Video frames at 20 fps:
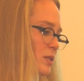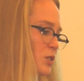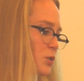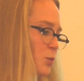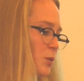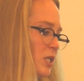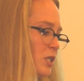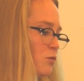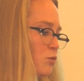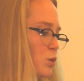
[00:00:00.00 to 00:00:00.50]

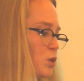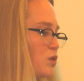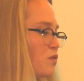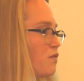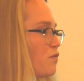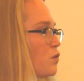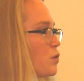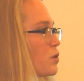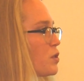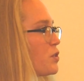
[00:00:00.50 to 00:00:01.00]
Sweden was
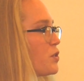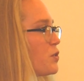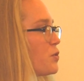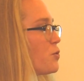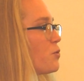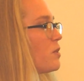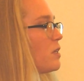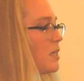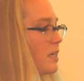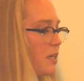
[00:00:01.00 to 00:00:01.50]
forced to
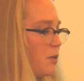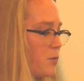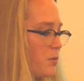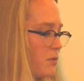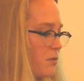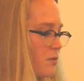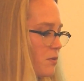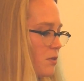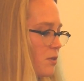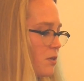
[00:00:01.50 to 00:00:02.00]

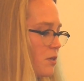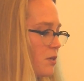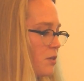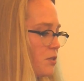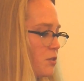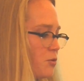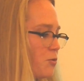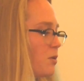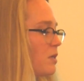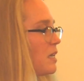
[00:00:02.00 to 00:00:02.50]

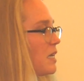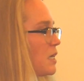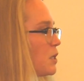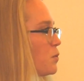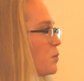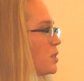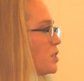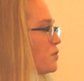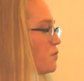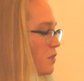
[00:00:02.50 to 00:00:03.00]

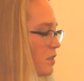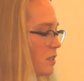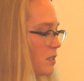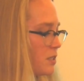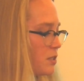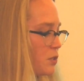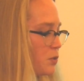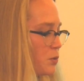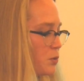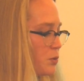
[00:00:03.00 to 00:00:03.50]
relinquish
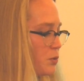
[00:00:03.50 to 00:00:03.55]
Finland